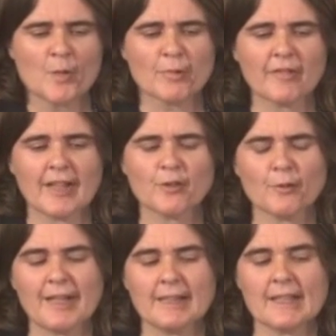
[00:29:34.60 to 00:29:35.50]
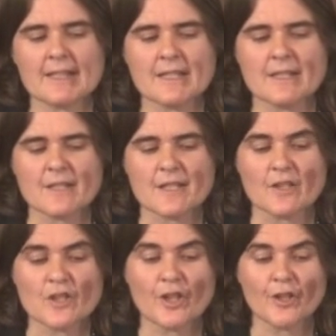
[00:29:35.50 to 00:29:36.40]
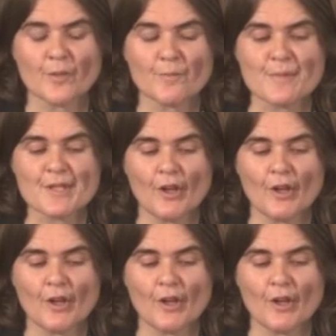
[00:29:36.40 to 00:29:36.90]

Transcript: provide great lessons in terms